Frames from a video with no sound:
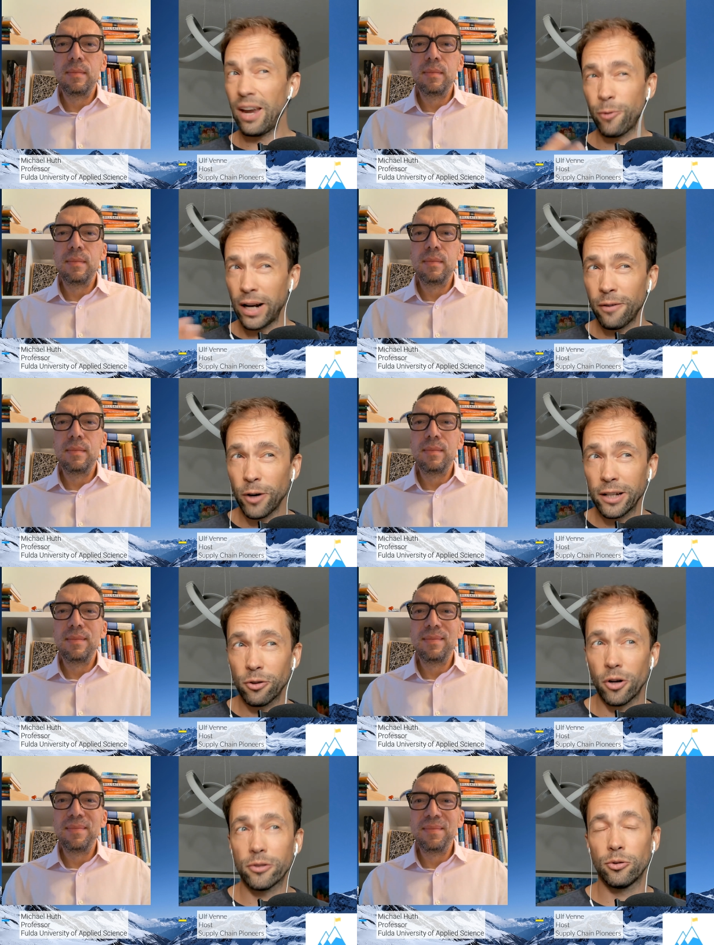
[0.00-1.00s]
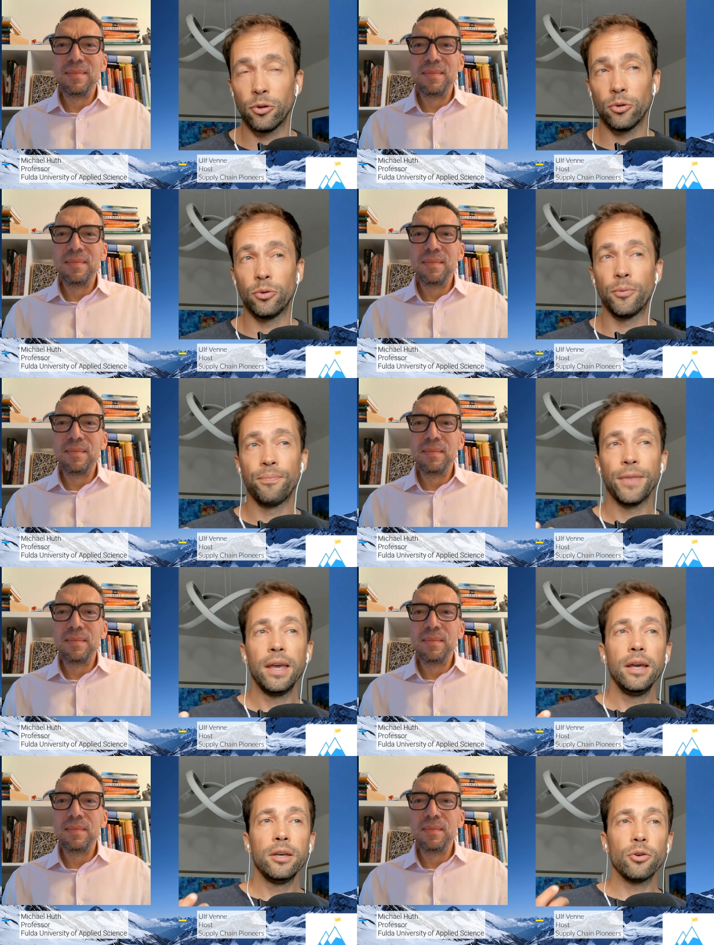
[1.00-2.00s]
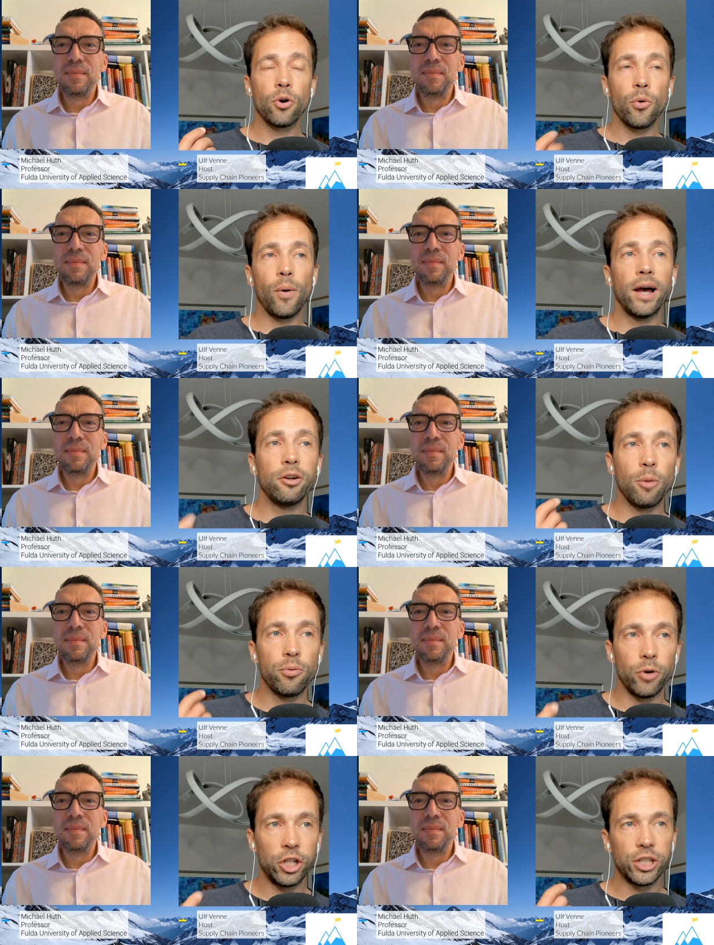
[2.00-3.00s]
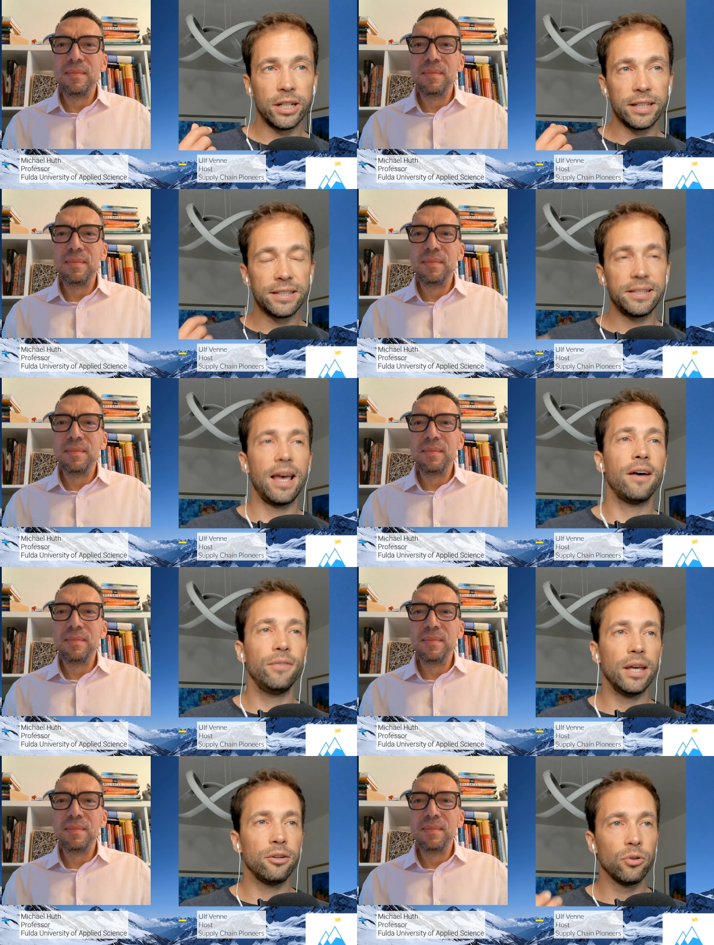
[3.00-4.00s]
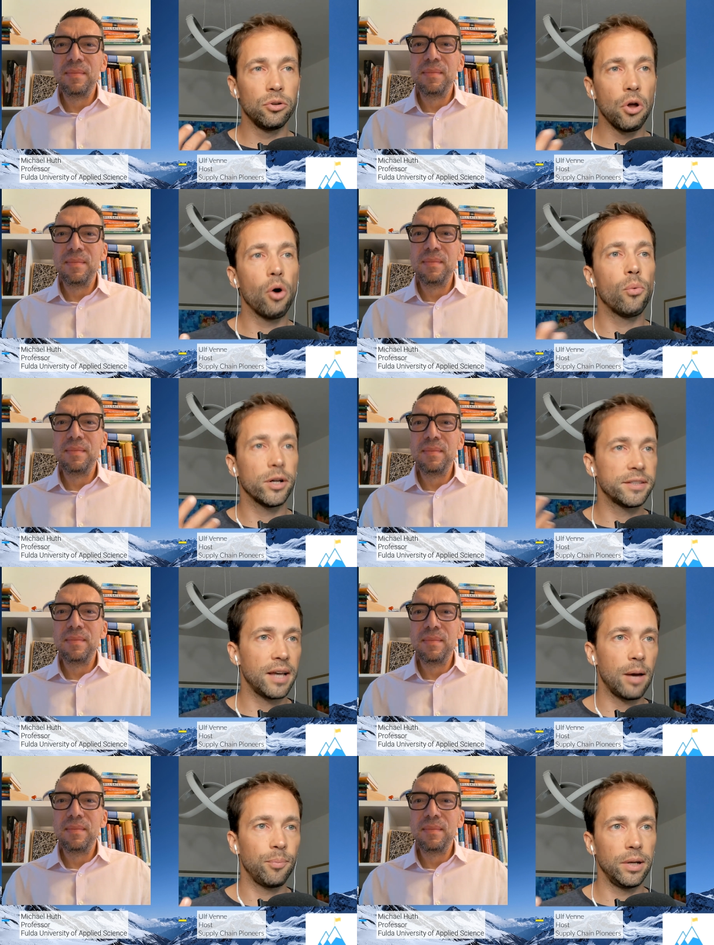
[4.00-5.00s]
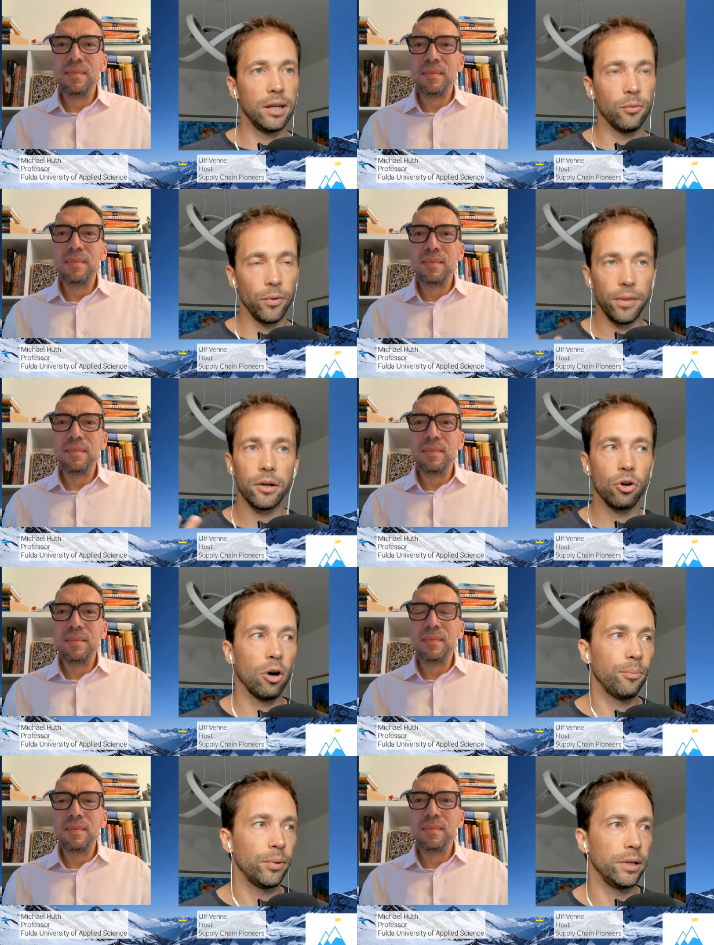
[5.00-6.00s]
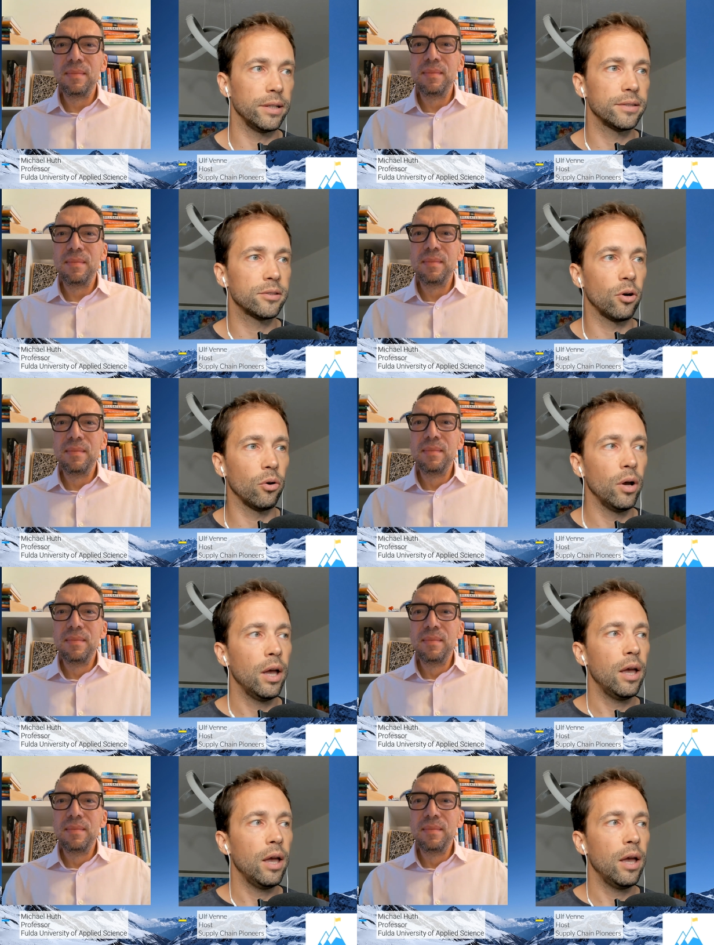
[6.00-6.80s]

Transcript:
Speaker 1: whenever I talk to you, you're quite operationally savvy and you know what's happening within companies. So